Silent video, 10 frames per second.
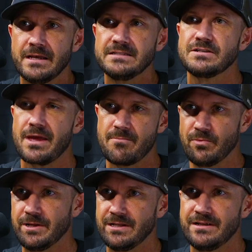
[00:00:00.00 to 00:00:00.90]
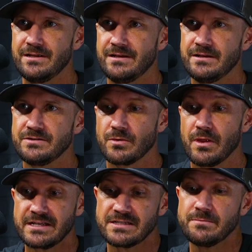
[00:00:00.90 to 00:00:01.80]
Until that moment. So
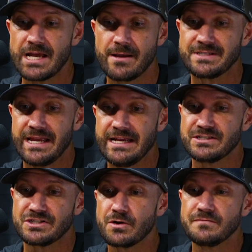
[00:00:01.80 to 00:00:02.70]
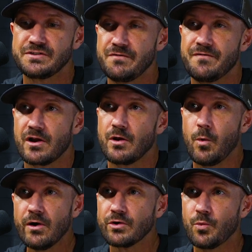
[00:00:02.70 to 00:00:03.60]
sometimes it serves you very
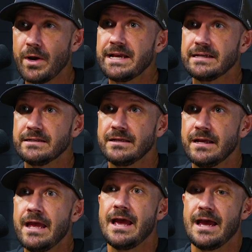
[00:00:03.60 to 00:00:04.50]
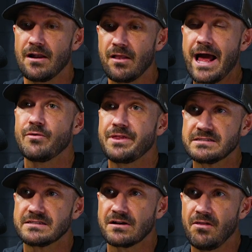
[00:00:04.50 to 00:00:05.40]
well to wait and allow
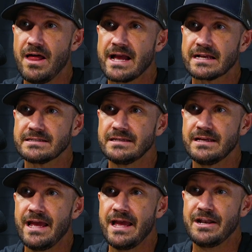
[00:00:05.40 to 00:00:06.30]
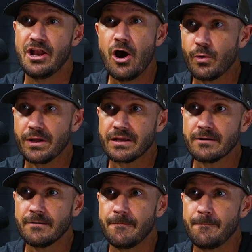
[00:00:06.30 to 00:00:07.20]
things to collect,
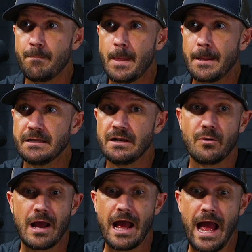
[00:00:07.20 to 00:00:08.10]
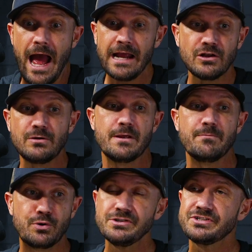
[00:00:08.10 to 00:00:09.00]
knowing, I could have
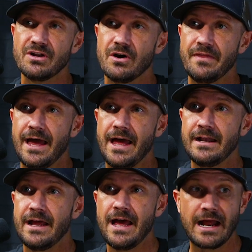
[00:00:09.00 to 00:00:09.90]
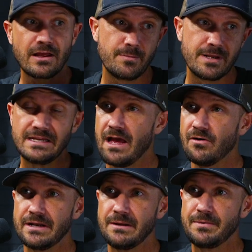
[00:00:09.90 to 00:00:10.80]
been pushing on that. I could have been
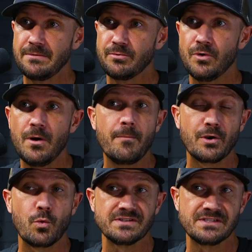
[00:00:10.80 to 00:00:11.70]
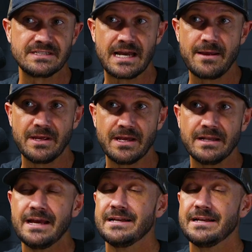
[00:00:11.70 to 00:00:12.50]
yelling at people, but it wasn't time yet.